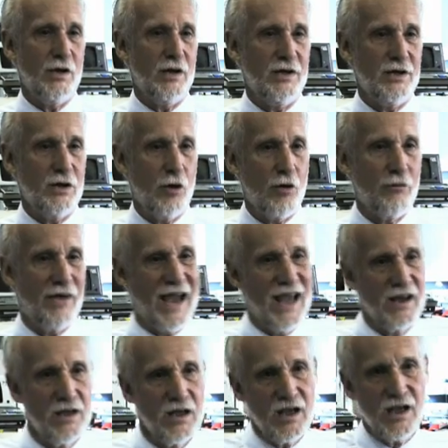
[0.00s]
the idea of
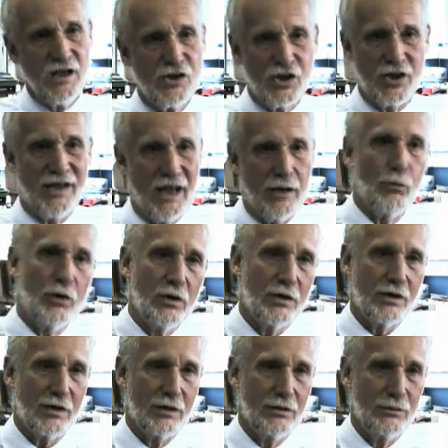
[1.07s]
an
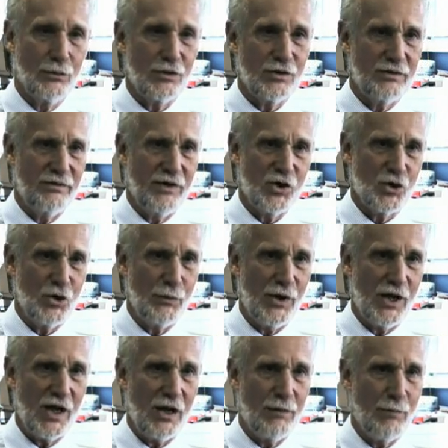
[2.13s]
internetwork, which eventually
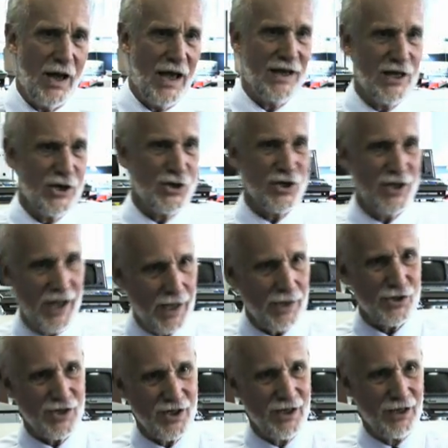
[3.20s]
became an
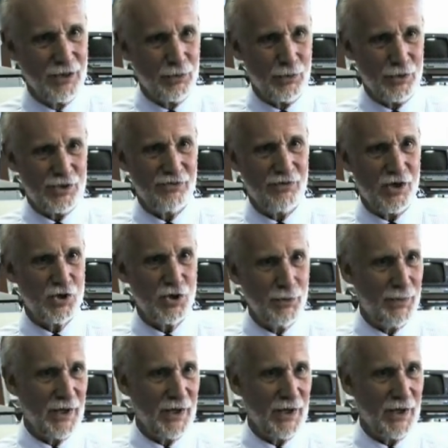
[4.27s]
internet, which eventually